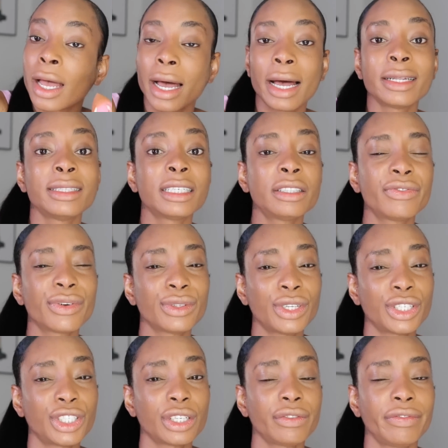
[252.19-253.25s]
And this
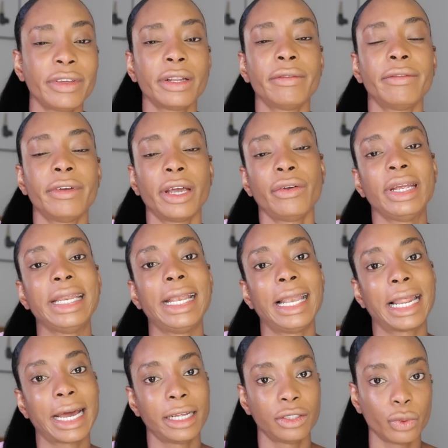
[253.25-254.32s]
foundation feels very
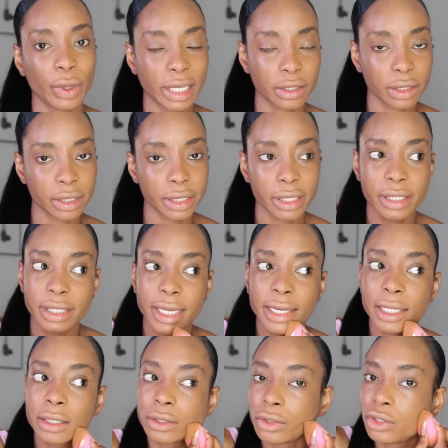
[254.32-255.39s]
lightweight on the
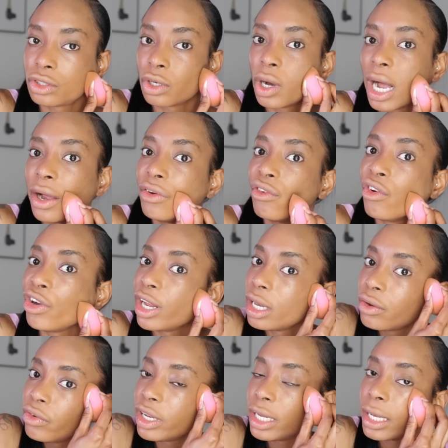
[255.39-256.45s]
skin, so I
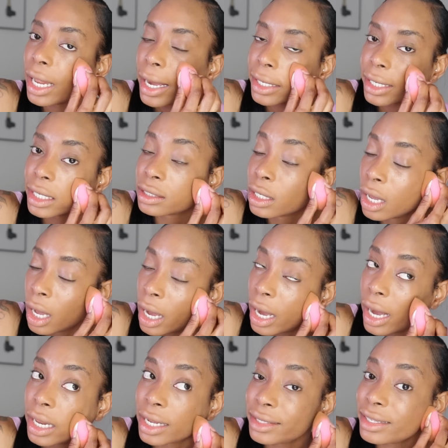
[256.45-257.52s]
really like it,
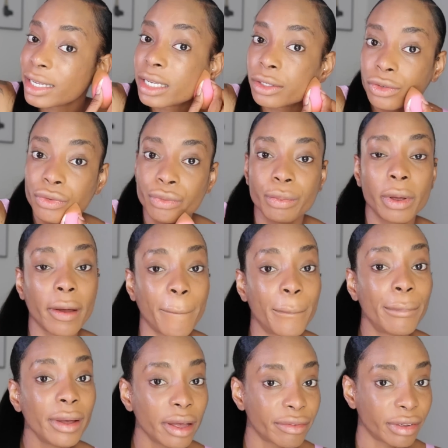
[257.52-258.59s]
and I think it's a
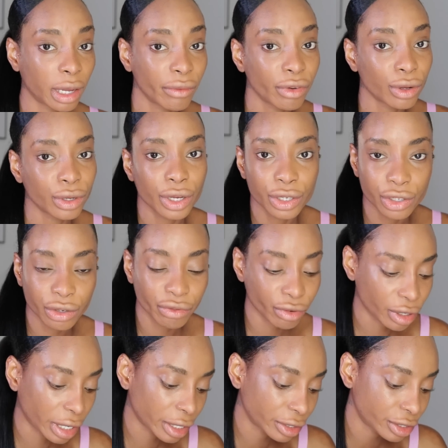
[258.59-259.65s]
perfect foundation for
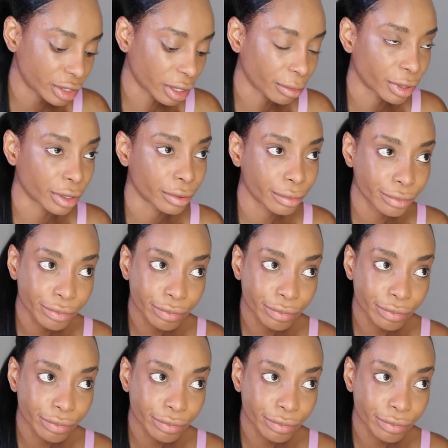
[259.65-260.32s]
like summer.